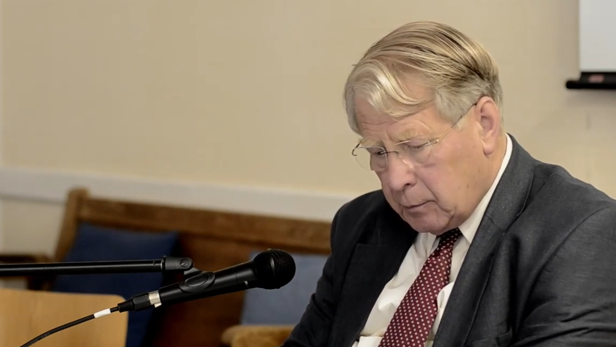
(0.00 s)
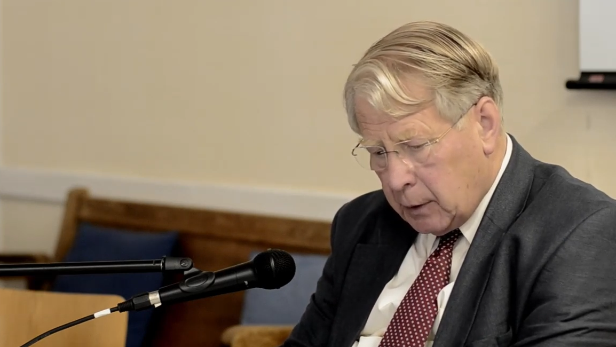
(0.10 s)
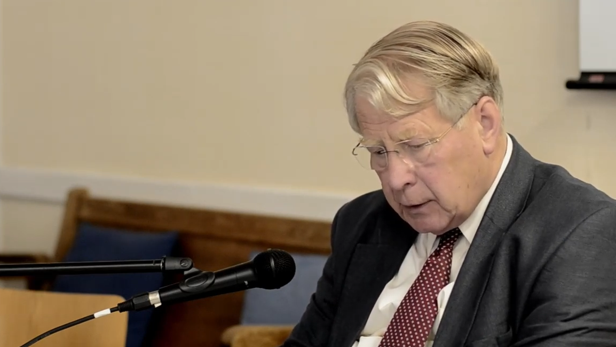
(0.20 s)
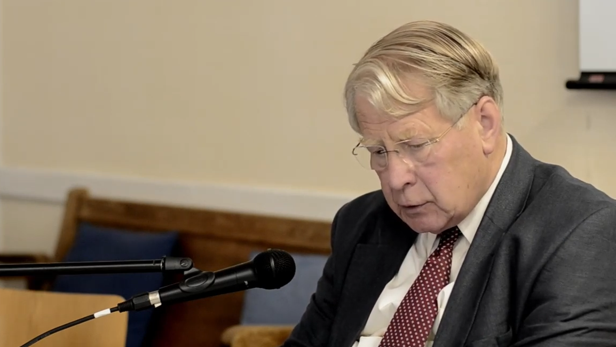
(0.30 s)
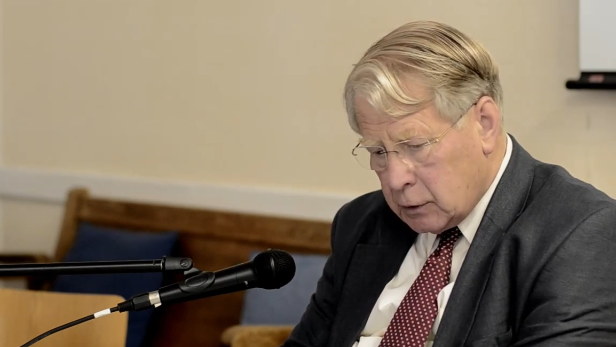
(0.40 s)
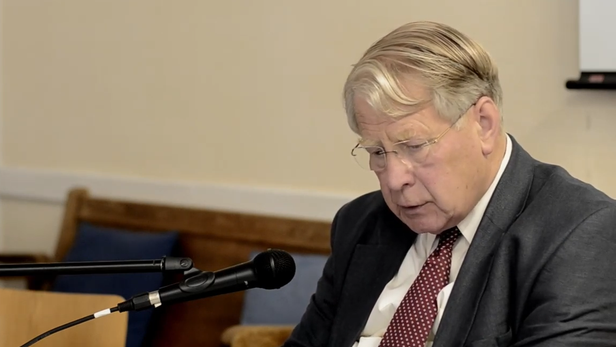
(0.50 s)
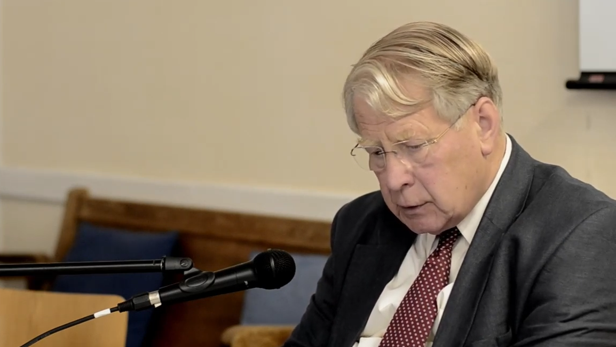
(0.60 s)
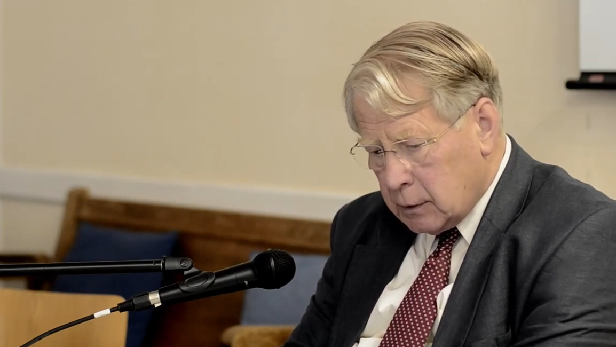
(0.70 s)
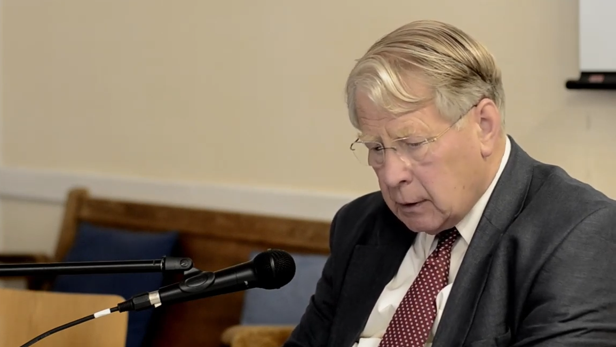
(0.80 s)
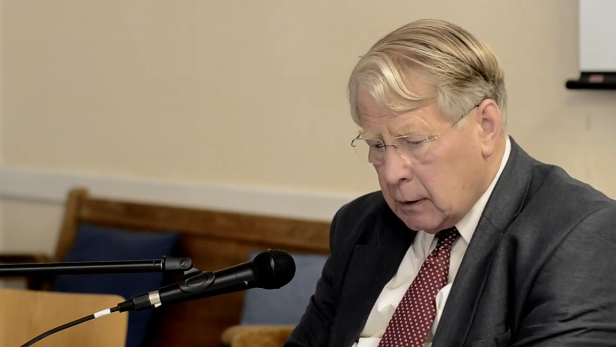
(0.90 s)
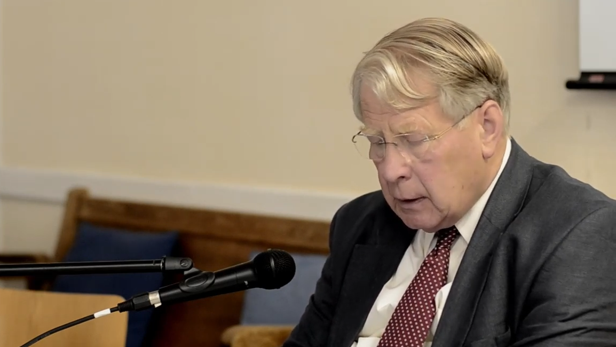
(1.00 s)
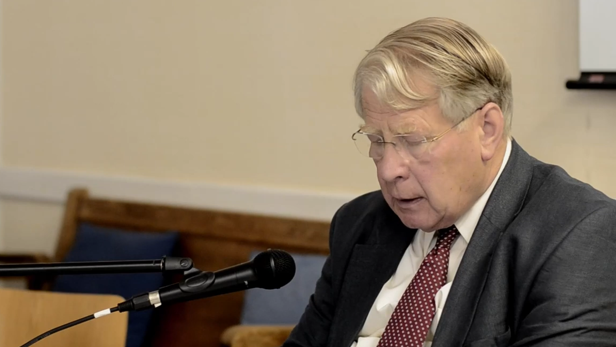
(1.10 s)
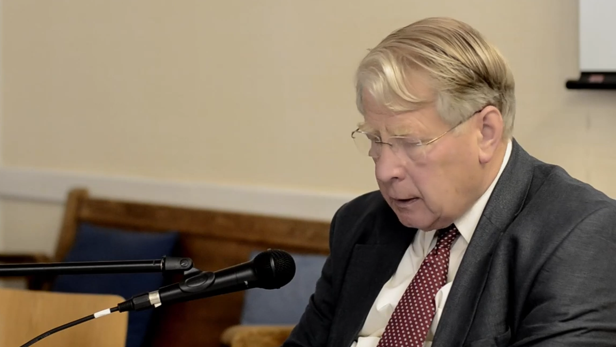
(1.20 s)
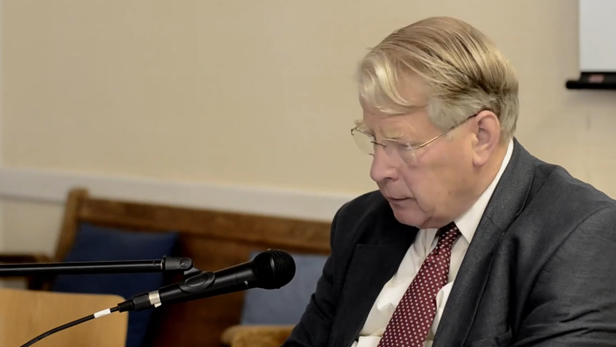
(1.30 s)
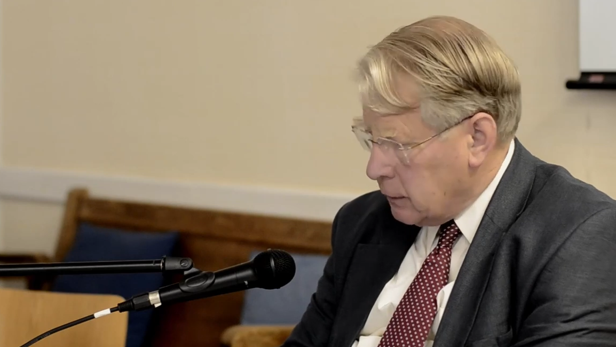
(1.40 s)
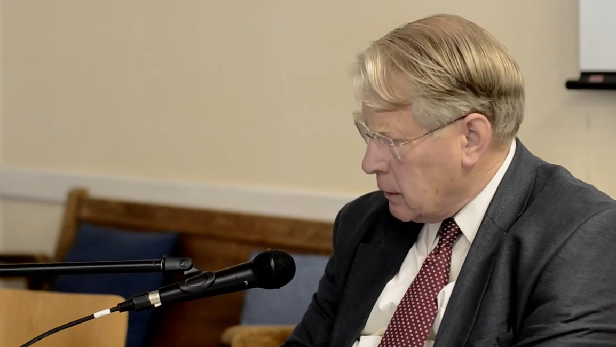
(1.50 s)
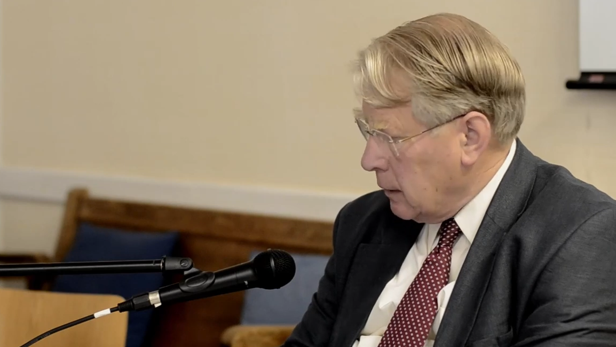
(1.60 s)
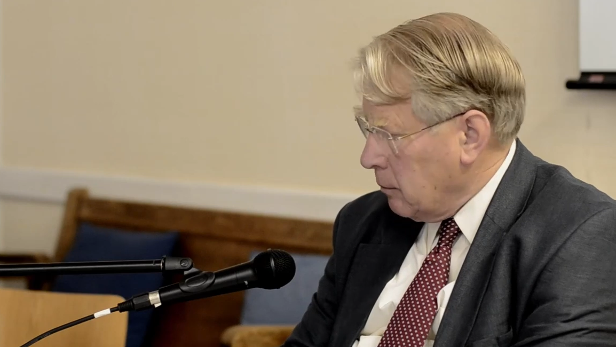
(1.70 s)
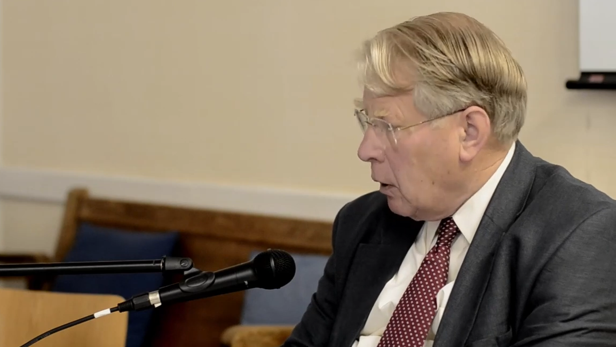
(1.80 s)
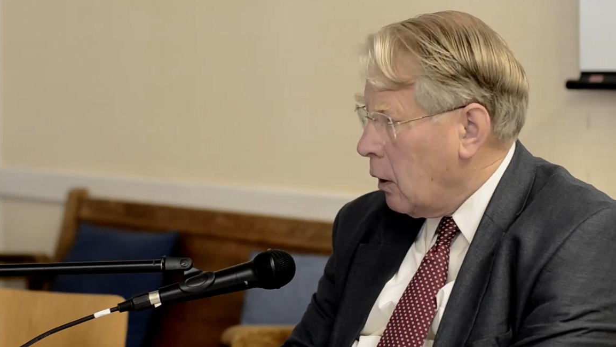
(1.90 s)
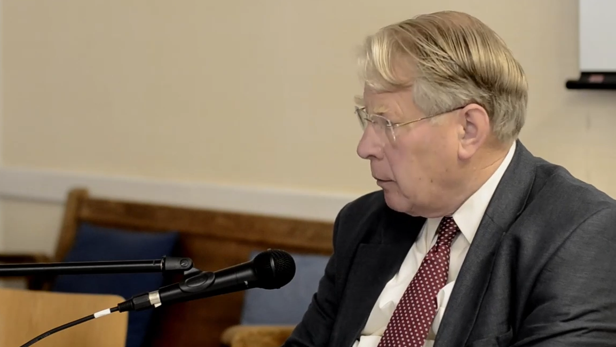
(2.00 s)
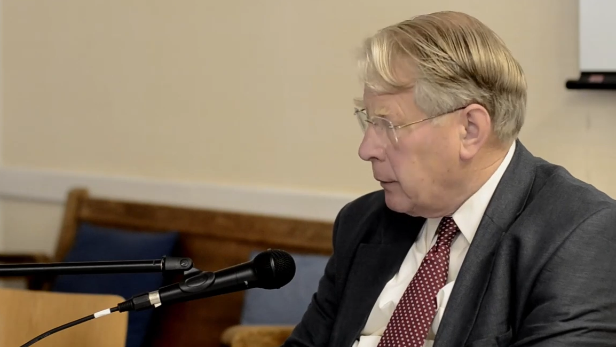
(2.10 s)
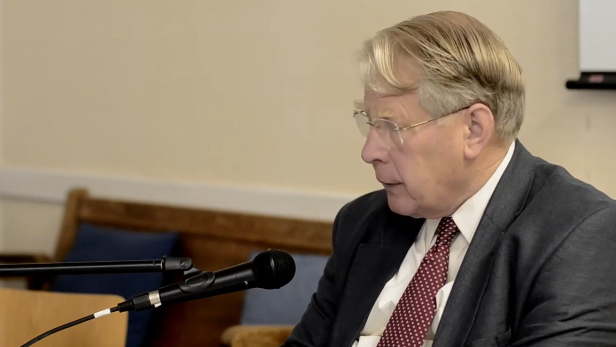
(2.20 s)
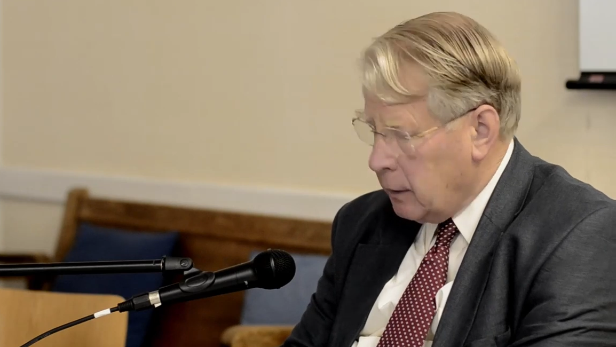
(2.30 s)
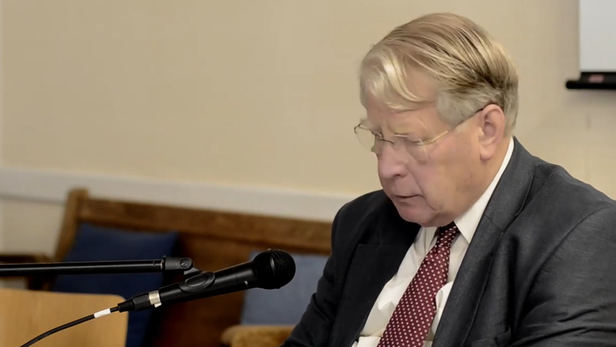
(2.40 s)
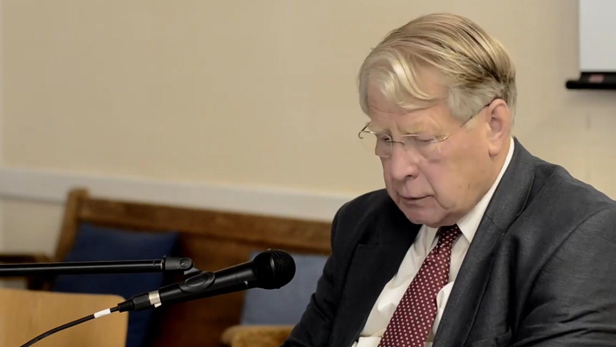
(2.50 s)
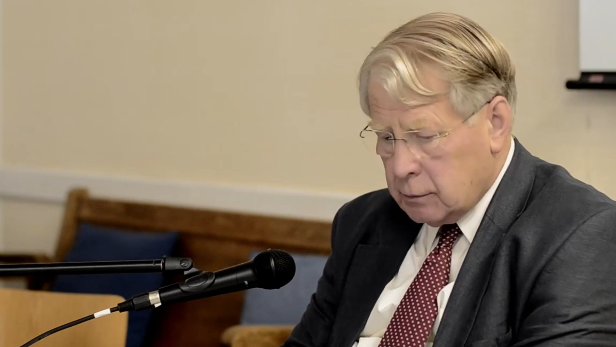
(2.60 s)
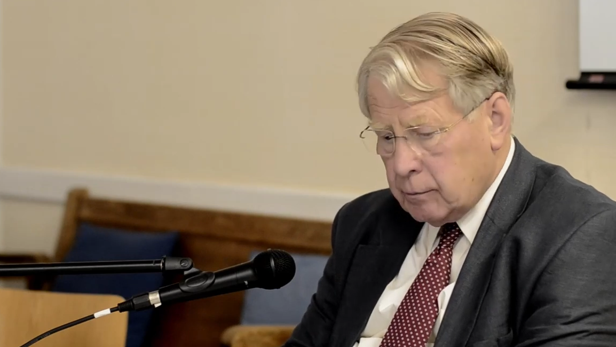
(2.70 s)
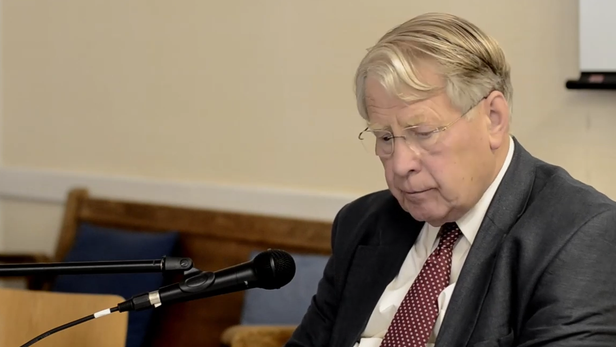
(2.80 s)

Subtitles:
budget and the same opt-outs.